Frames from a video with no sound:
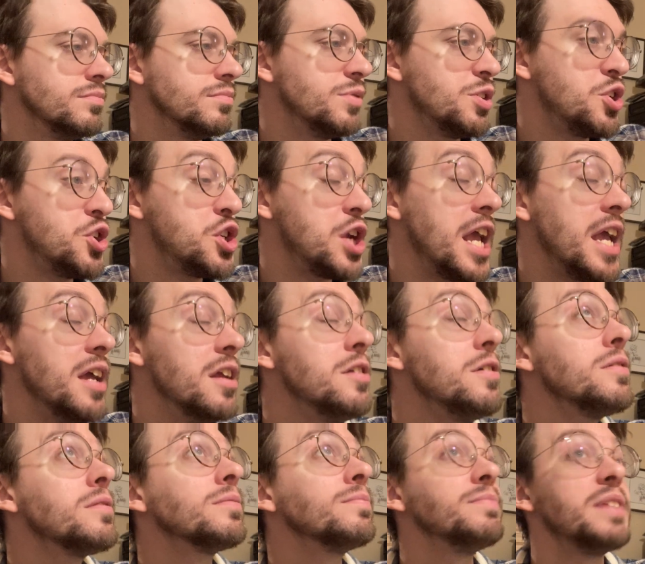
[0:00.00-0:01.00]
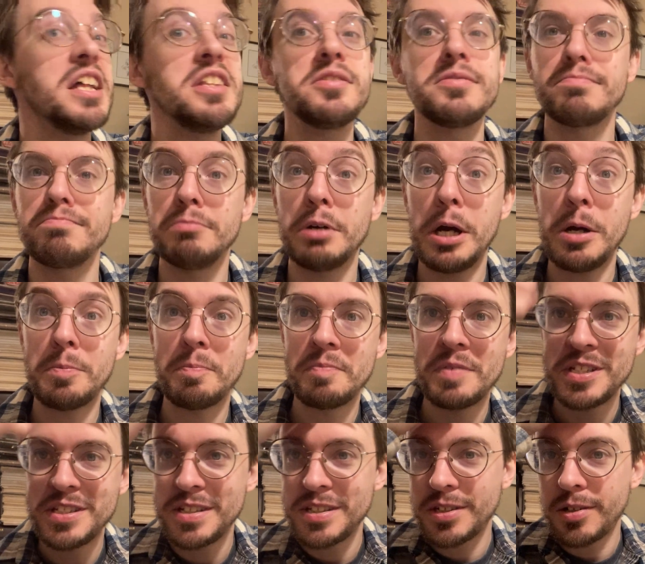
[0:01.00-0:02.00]
shade, wow,
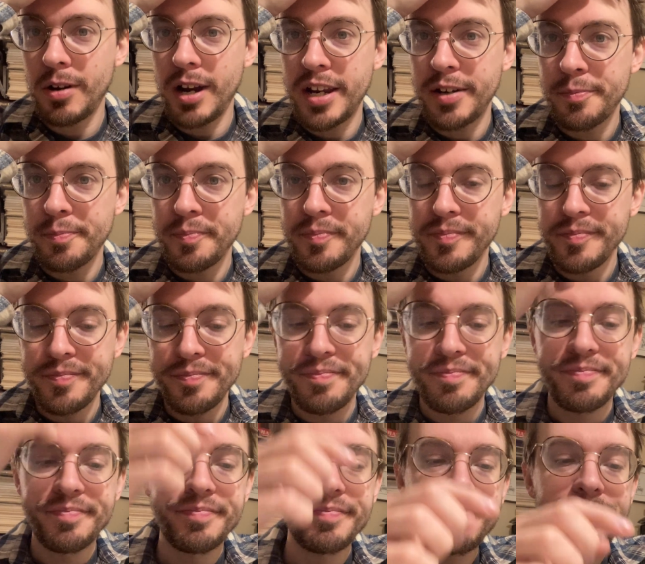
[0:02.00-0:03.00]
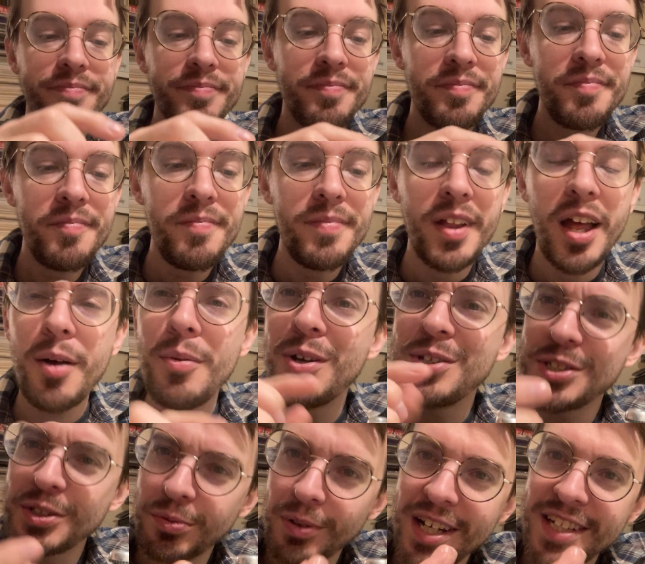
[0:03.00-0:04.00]
this is great.
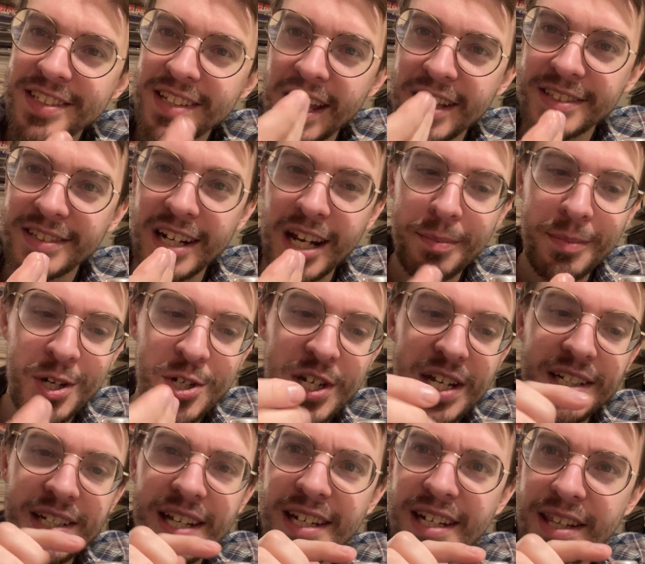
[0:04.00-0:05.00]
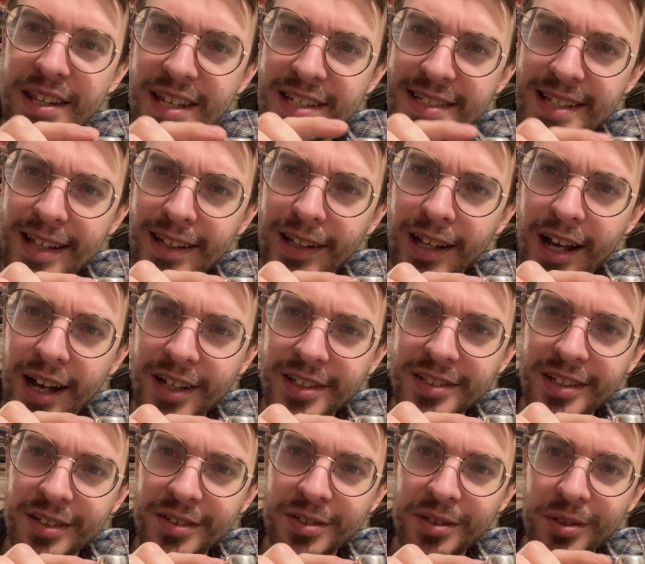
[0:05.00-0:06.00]
There's a recess that I machined into this that locks
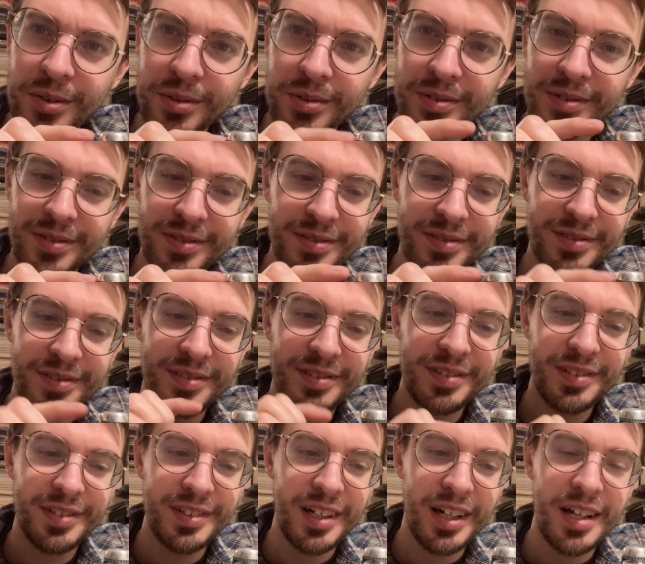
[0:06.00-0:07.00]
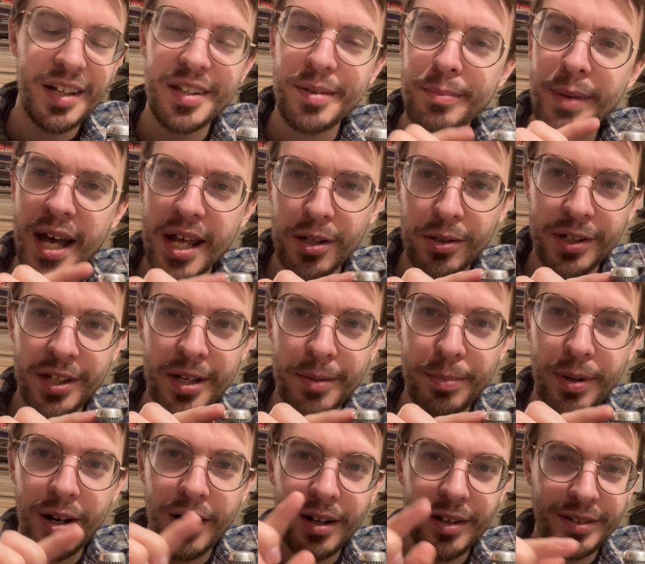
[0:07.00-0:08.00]
into the model kit
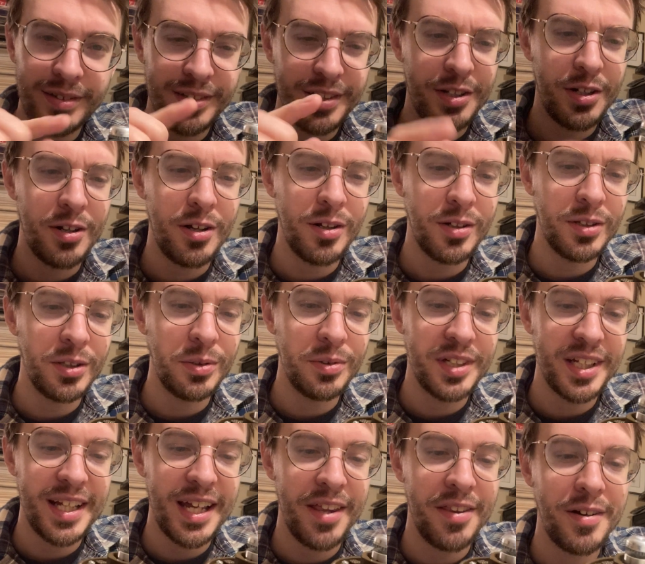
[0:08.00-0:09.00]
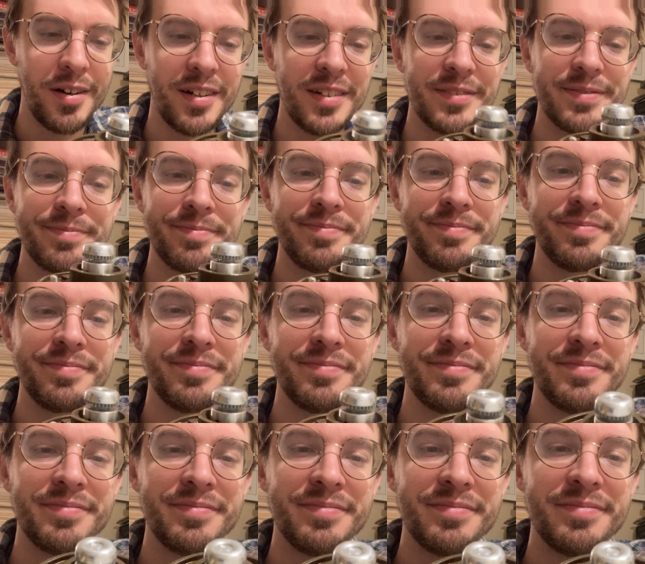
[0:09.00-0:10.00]
part, and they're all glued together.
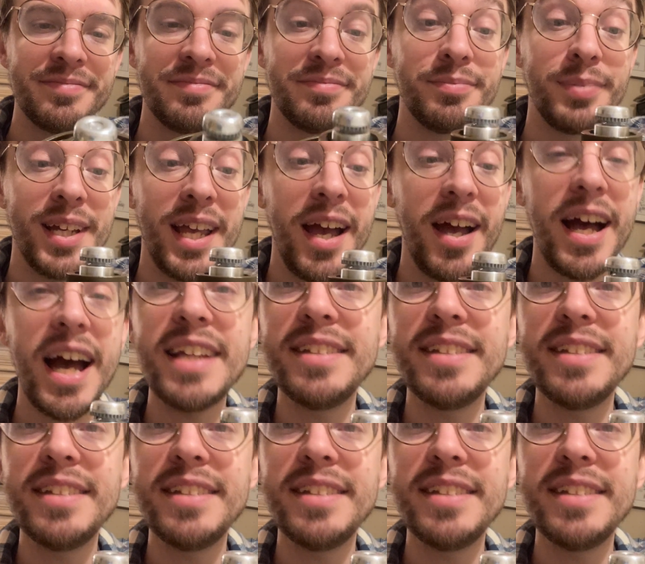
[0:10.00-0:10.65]
But yeah, I